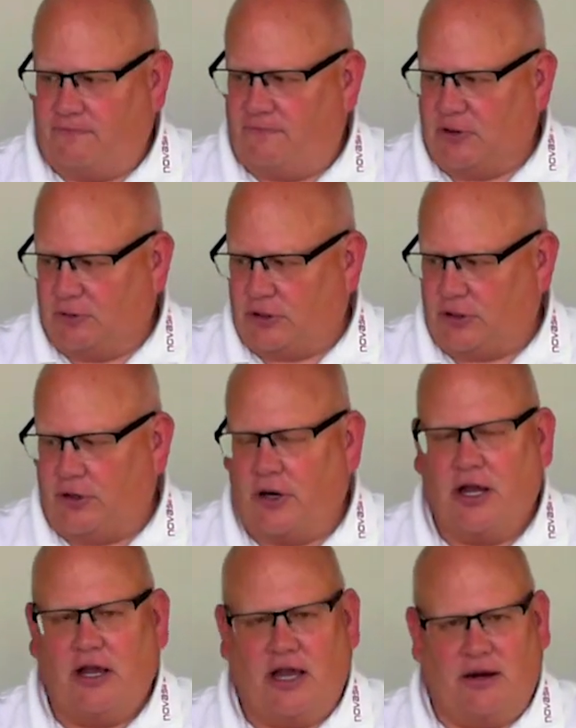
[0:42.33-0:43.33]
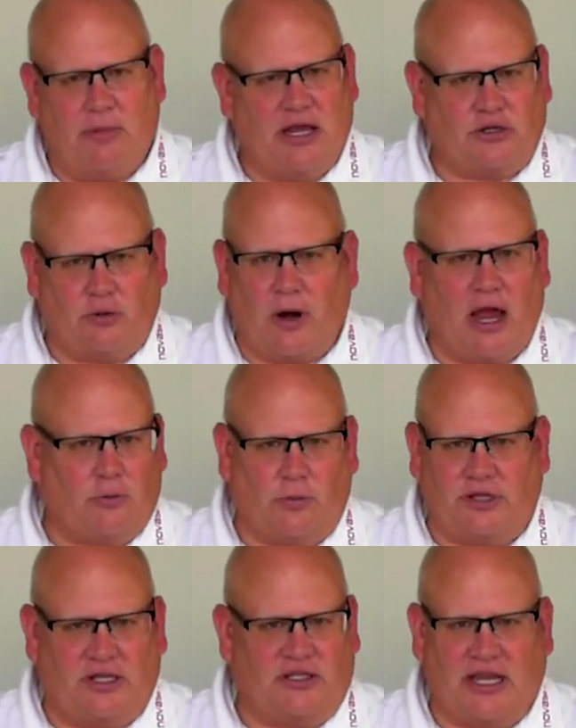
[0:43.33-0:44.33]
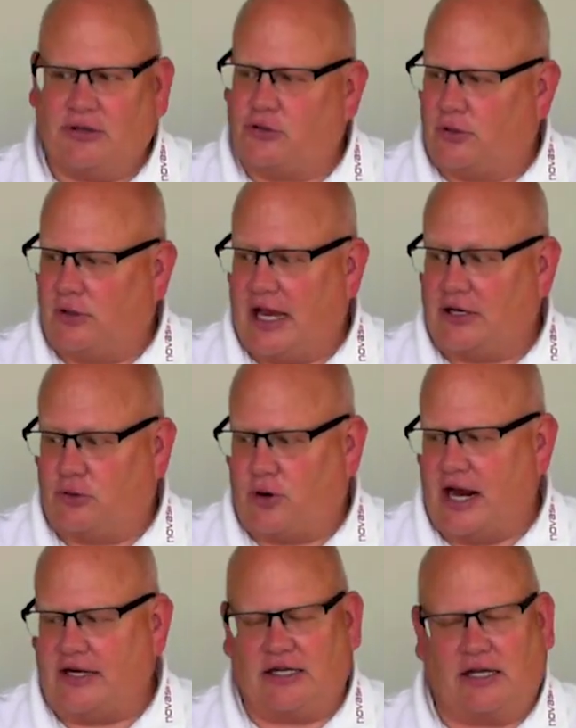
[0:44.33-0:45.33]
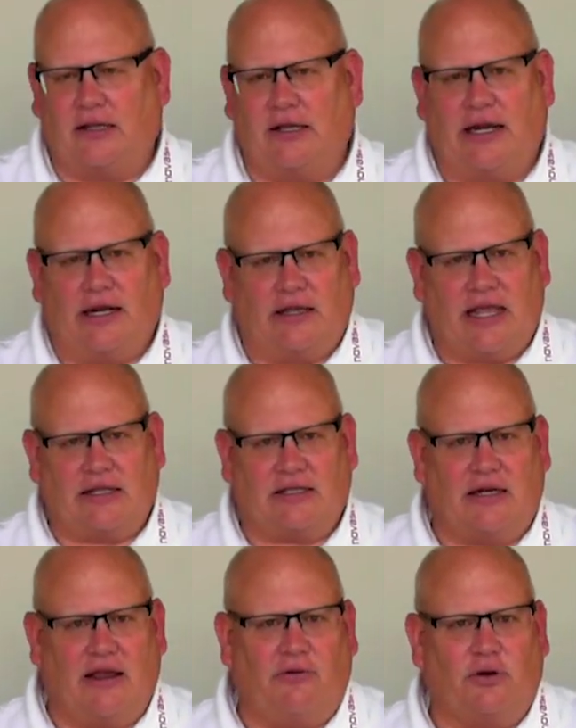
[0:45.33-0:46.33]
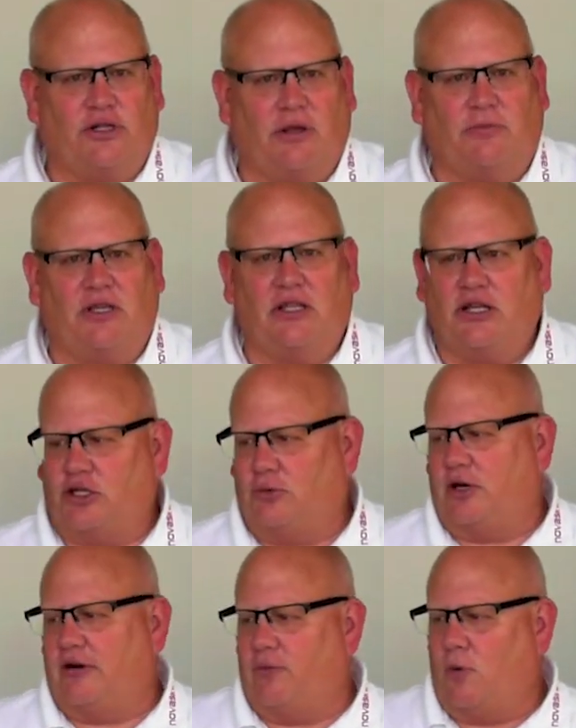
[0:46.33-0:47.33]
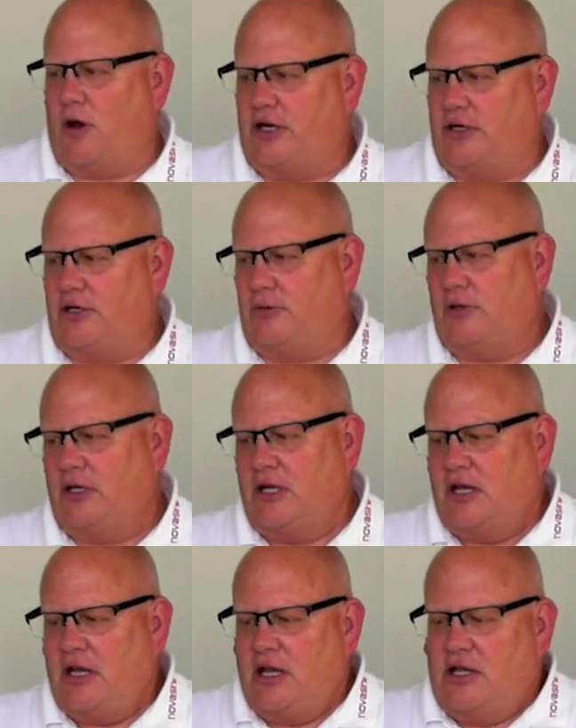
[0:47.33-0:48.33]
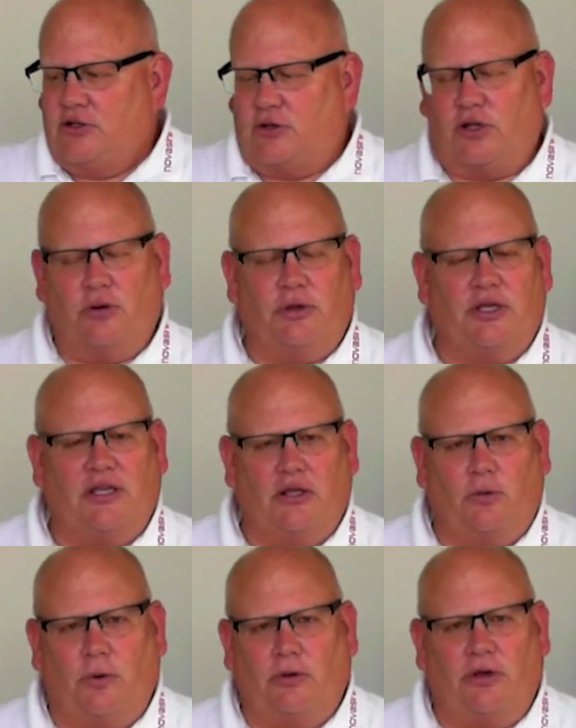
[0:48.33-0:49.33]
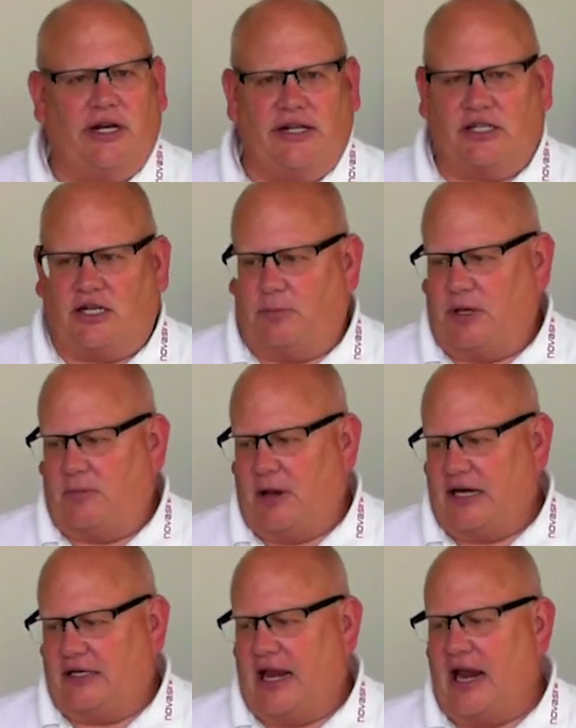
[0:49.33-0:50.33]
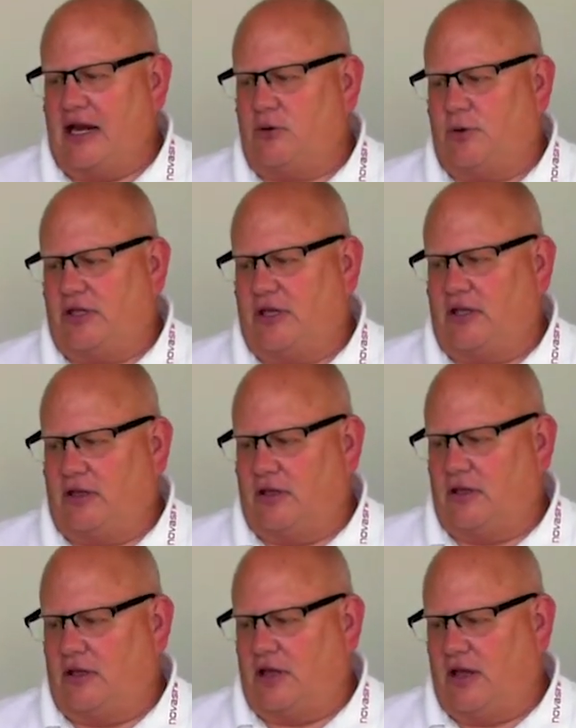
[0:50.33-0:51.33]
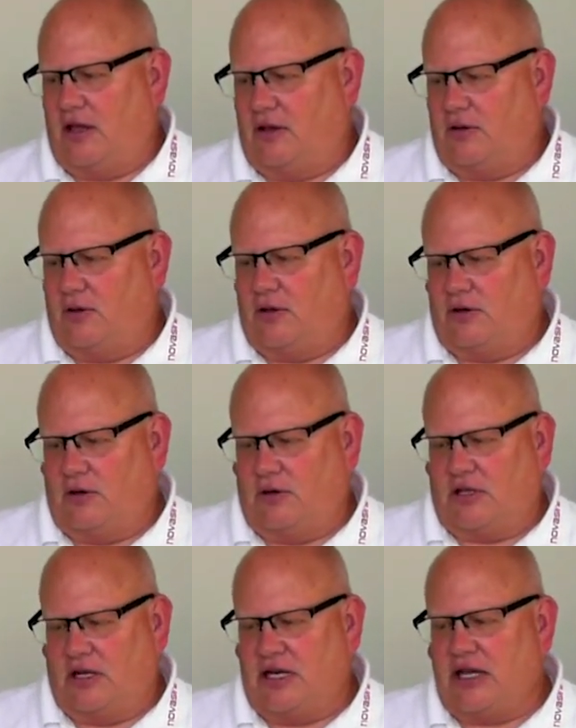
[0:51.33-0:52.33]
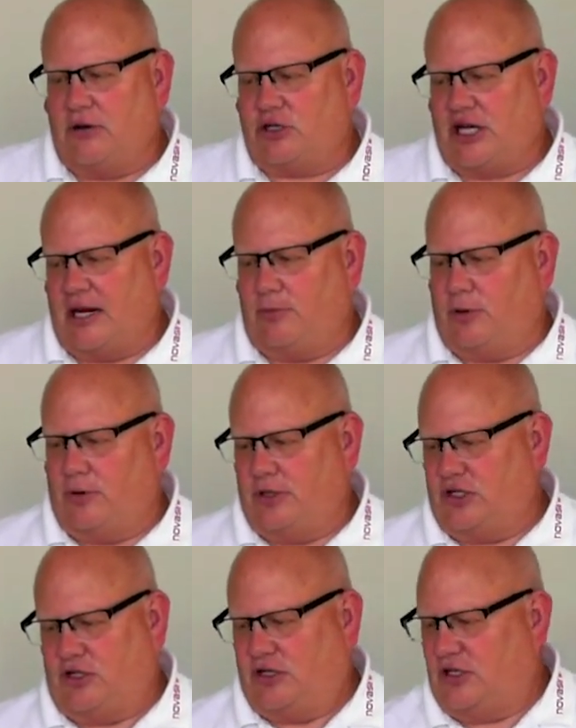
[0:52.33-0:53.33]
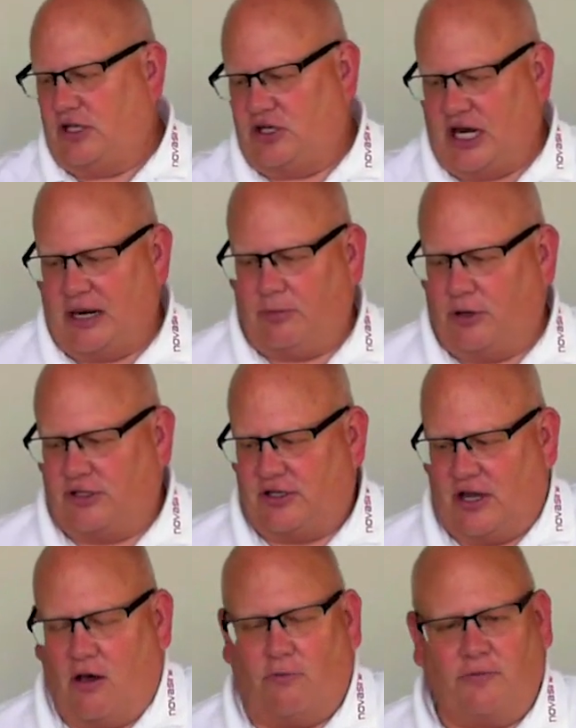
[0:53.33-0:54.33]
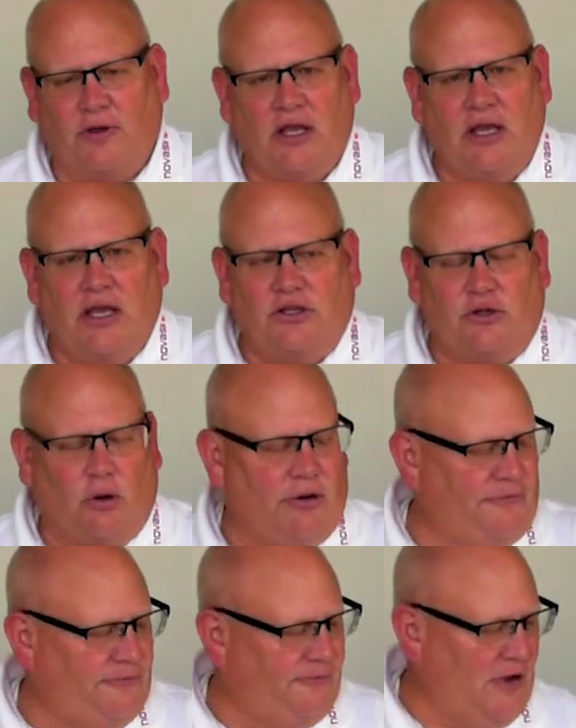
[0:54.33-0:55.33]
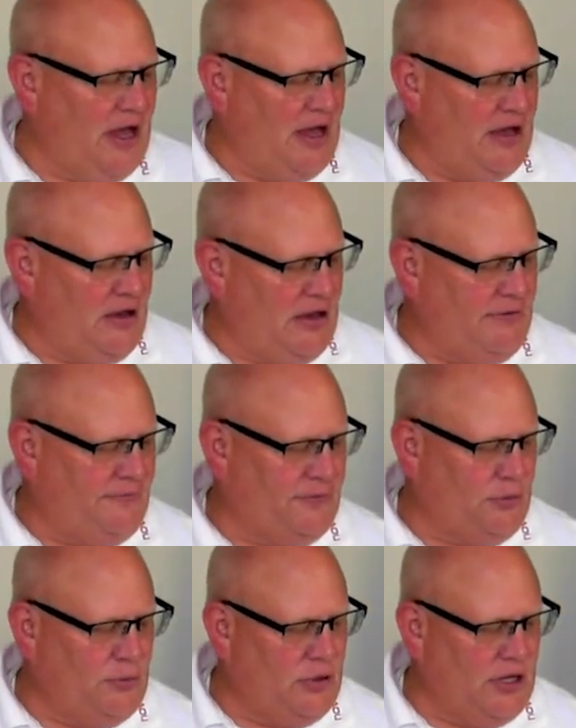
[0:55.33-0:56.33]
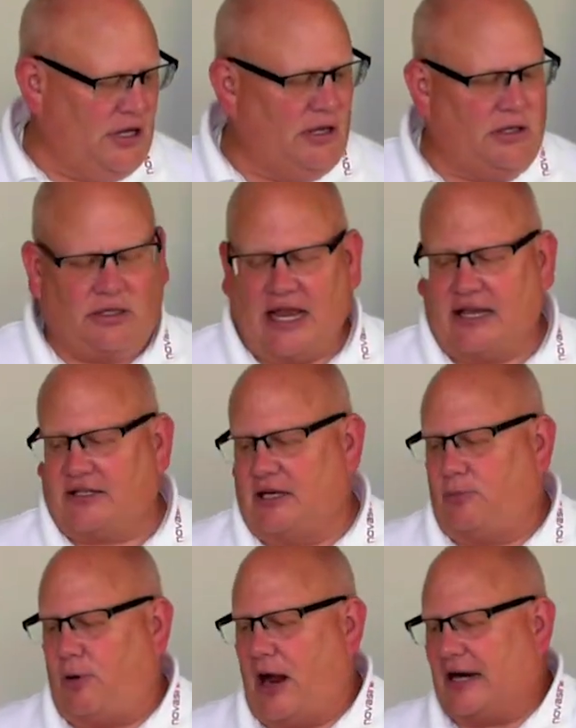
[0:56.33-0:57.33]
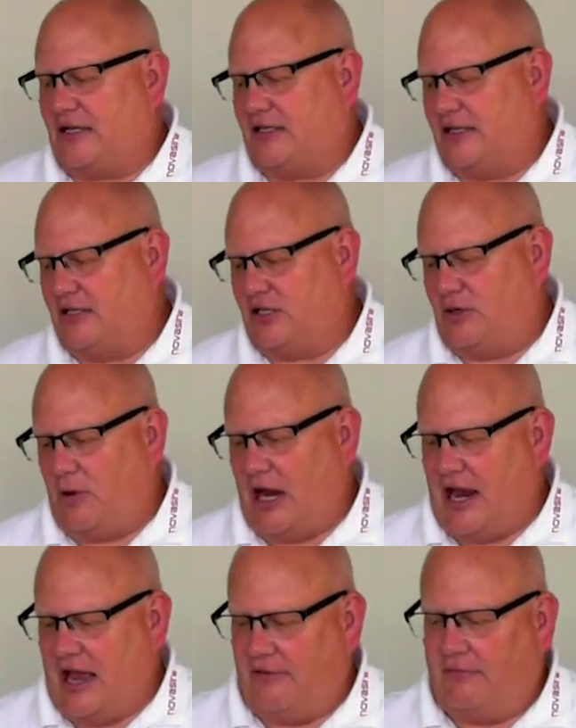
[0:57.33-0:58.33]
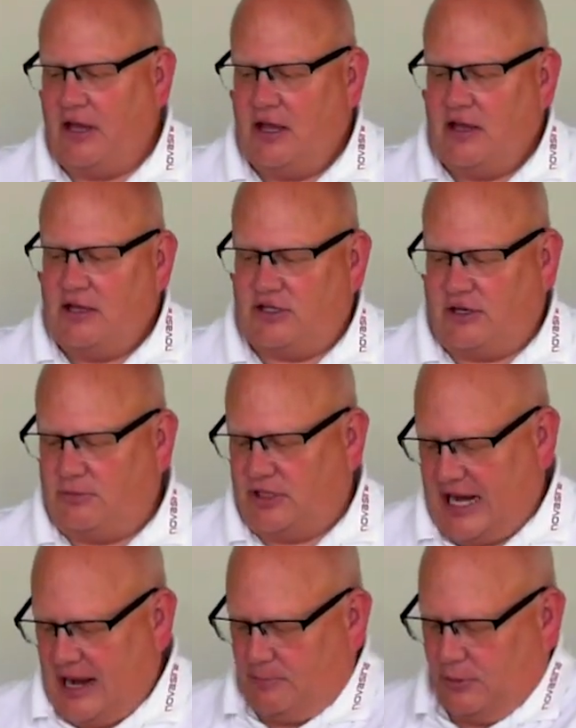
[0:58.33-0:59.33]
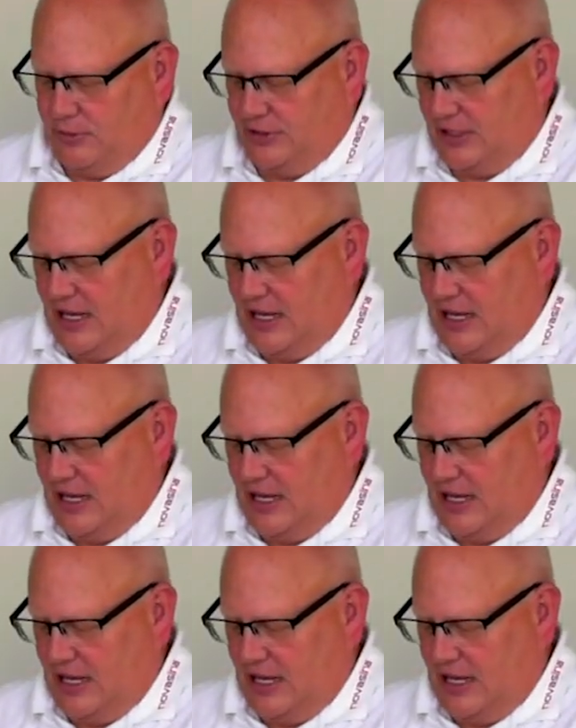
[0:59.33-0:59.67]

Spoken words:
filter and mess around with the sensor like trying to clean it. That's never something that you would ever want to do. So the only thing that really needs to be maintained within the Neo chamber is just the chamber itself. So if through the testing practices, you might have some samples